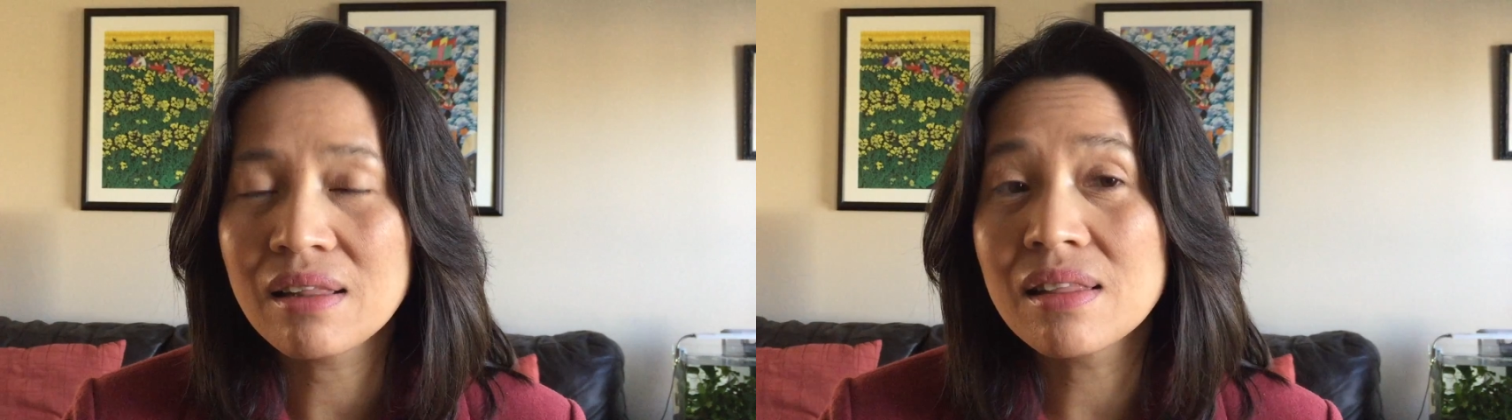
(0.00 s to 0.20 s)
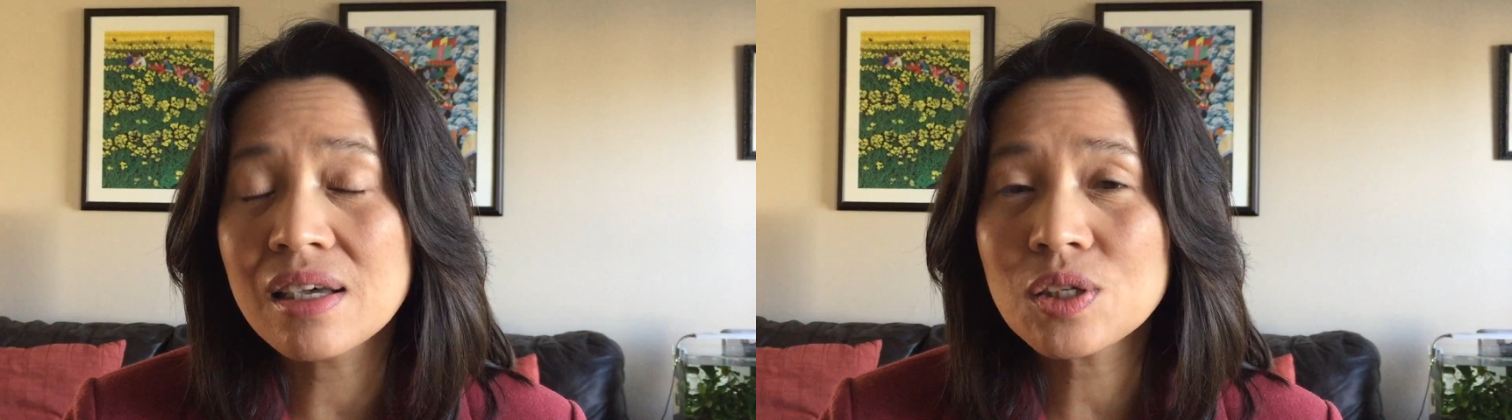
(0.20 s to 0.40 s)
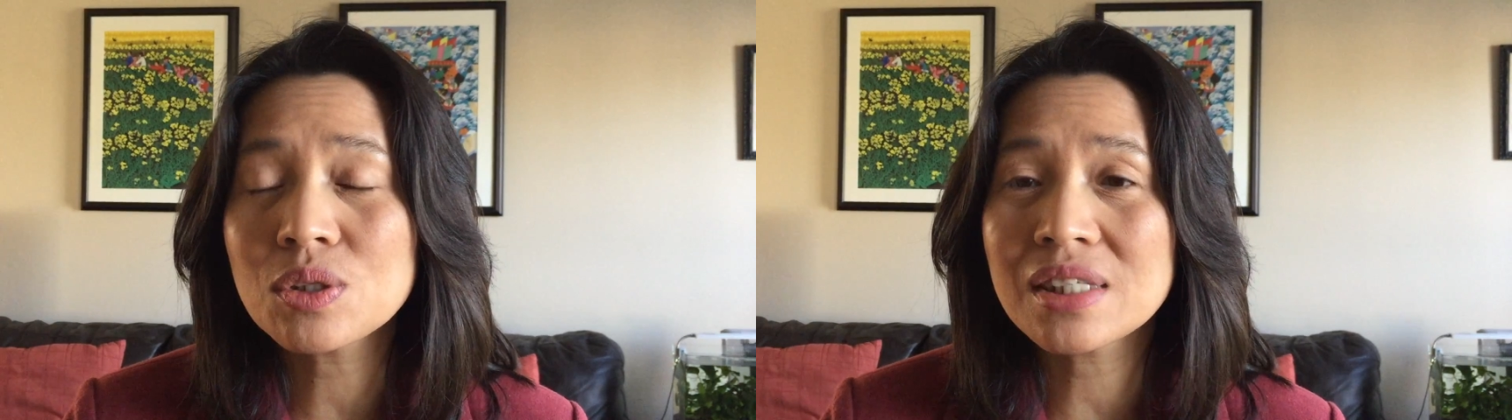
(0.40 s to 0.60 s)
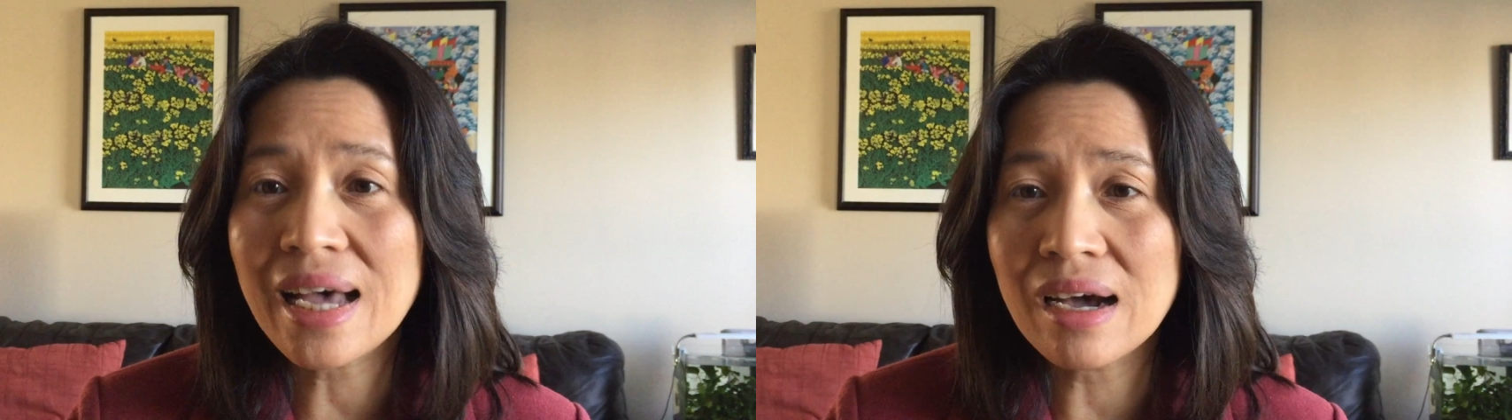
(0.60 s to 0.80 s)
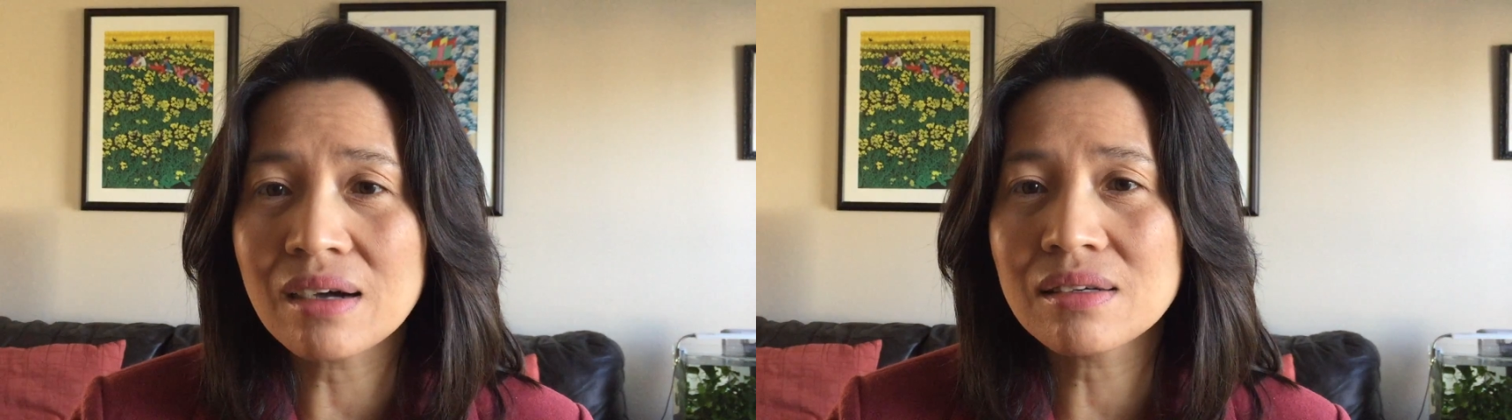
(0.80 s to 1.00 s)
This
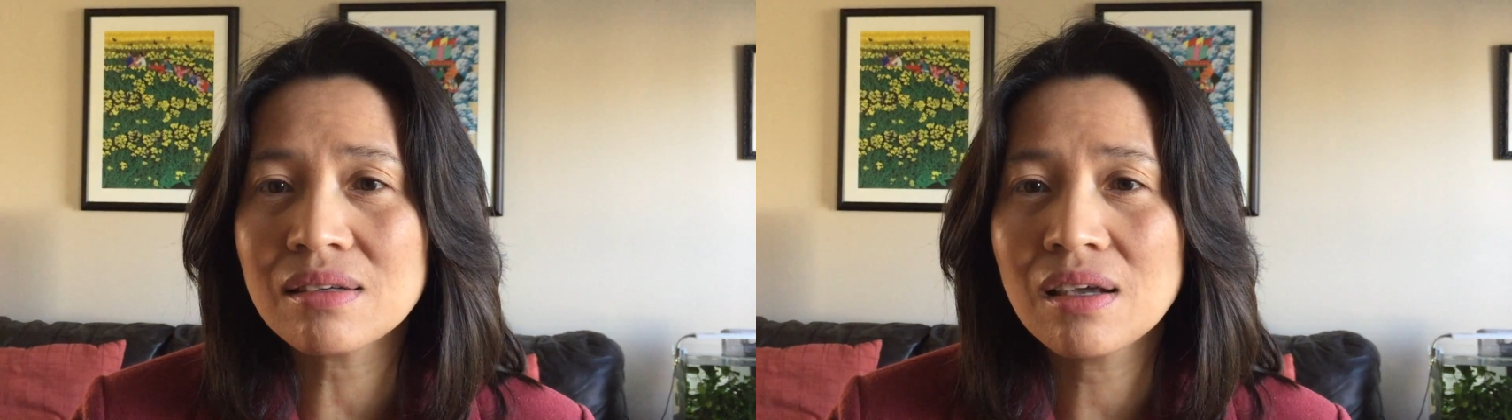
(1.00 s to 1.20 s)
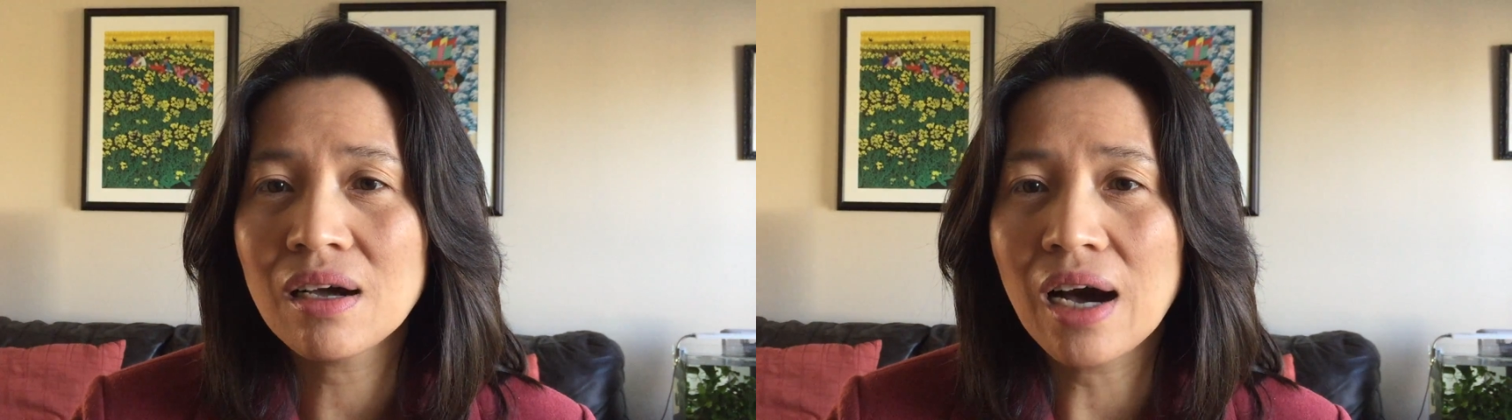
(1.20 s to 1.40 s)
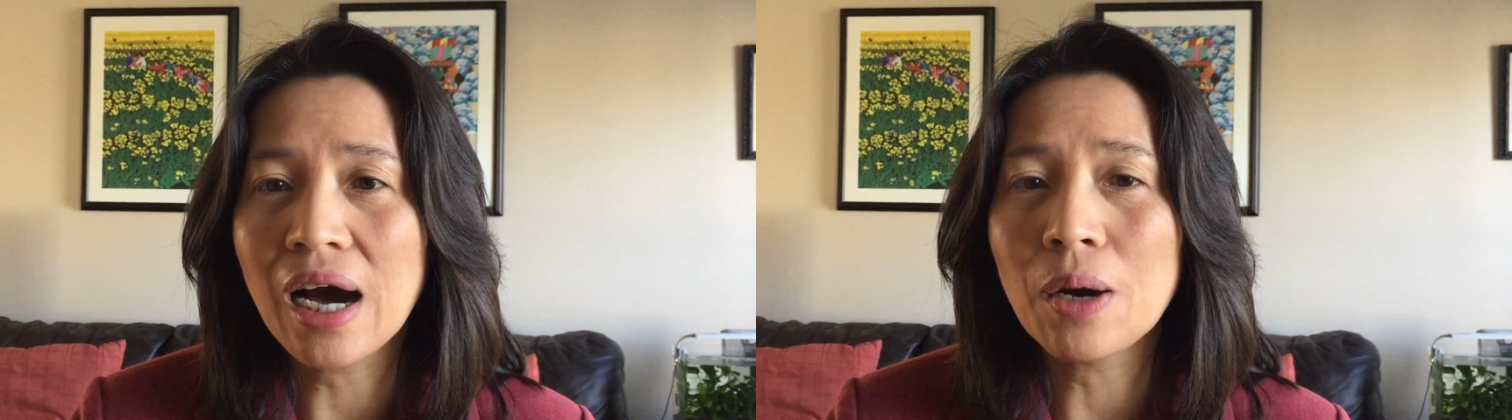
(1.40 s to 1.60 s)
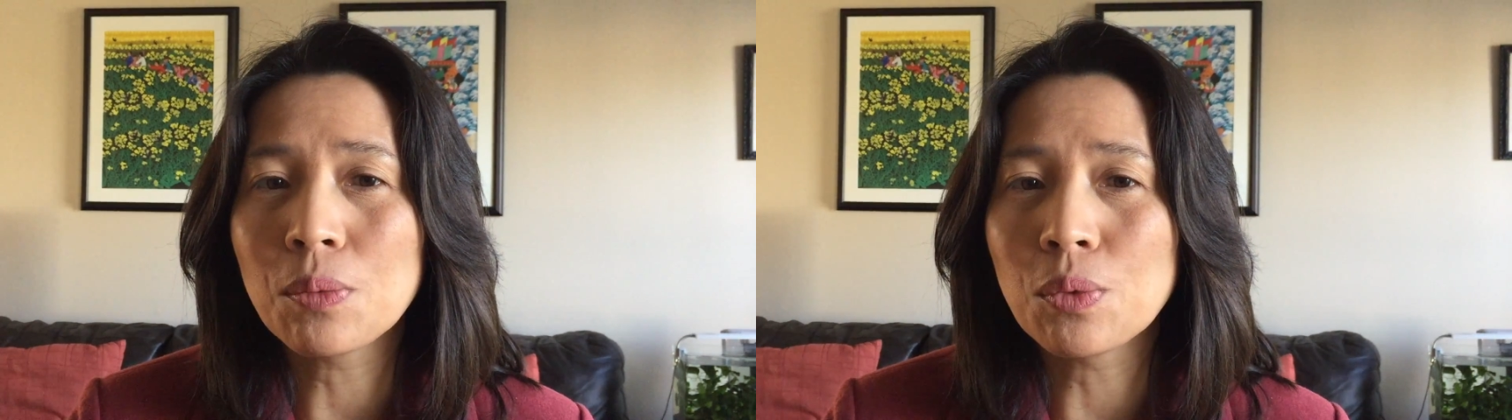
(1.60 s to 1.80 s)
sound uh,